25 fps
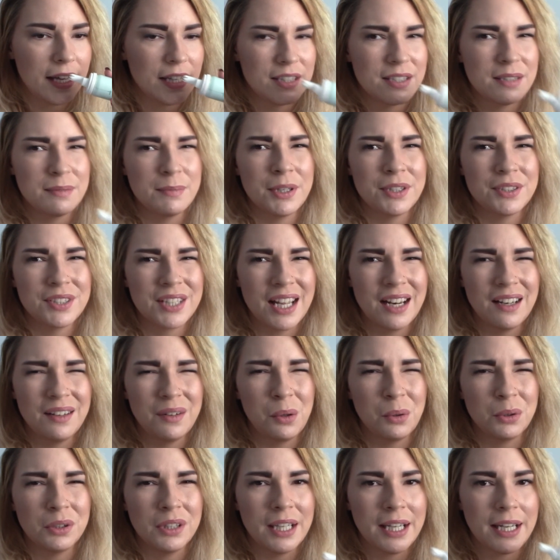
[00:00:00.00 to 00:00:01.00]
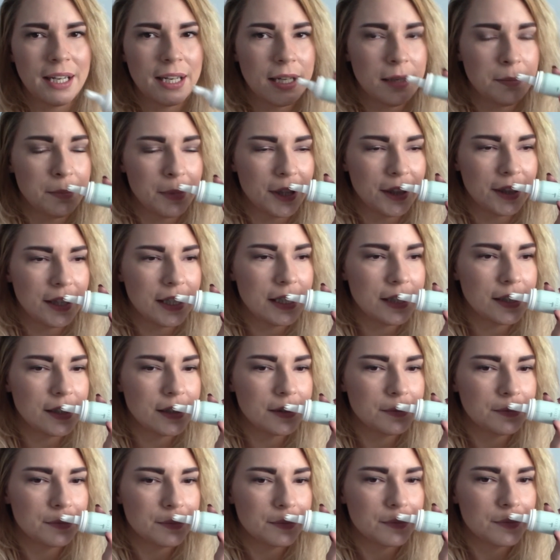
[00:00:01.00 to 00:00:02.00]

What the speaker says: It smells kind of old lady. But this